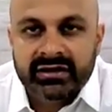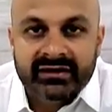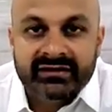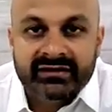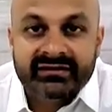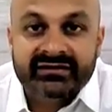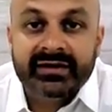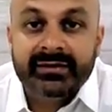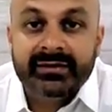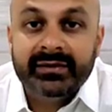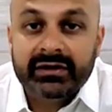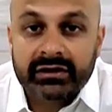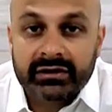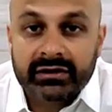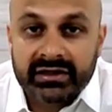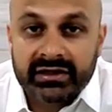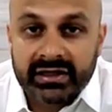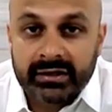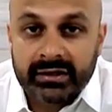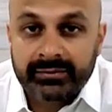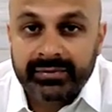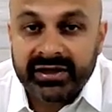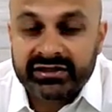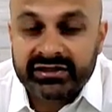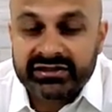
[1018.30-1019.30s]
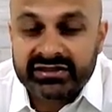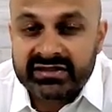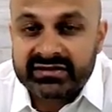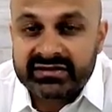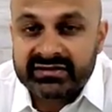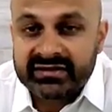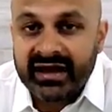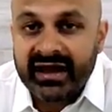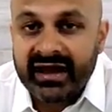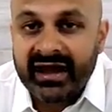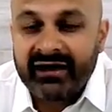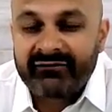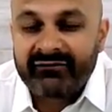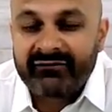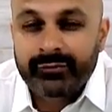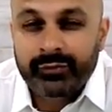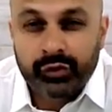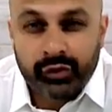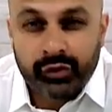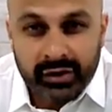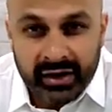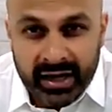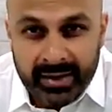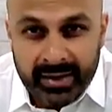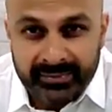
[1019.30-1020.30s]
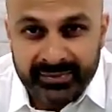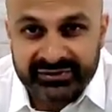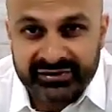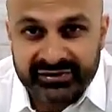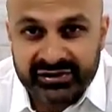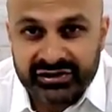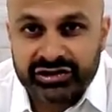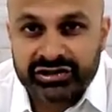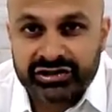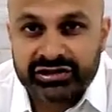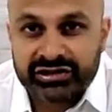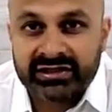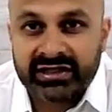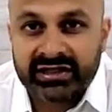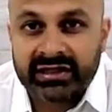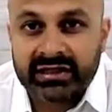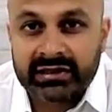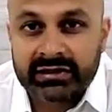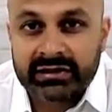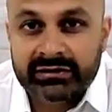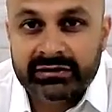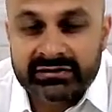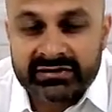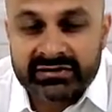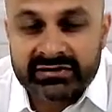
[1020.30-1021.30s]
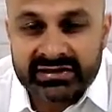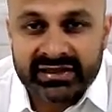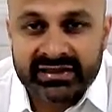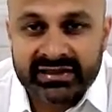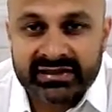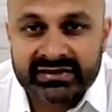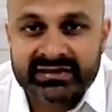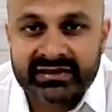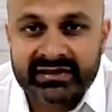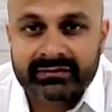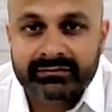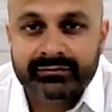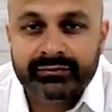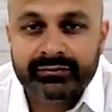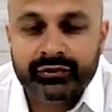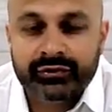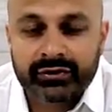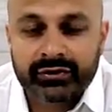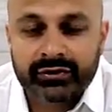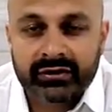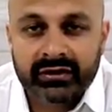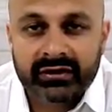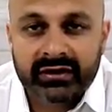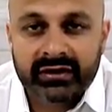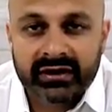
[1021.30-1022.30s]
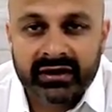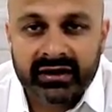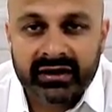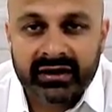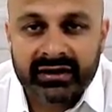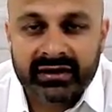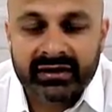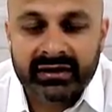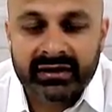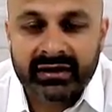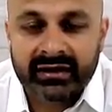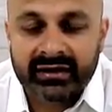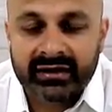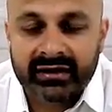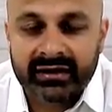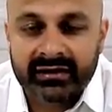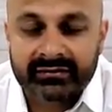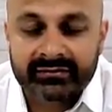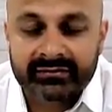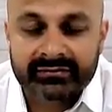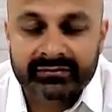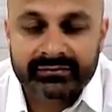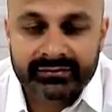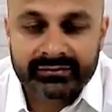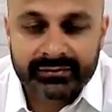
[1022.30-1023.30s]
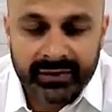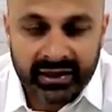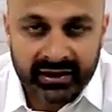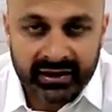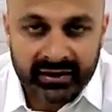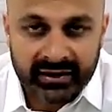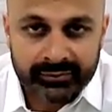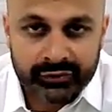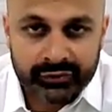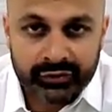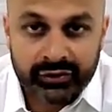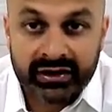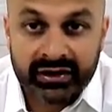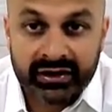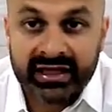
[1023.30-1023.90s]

Similarly, in patients that have poor apposition and loose lids and poor uh, uh, and uh, poor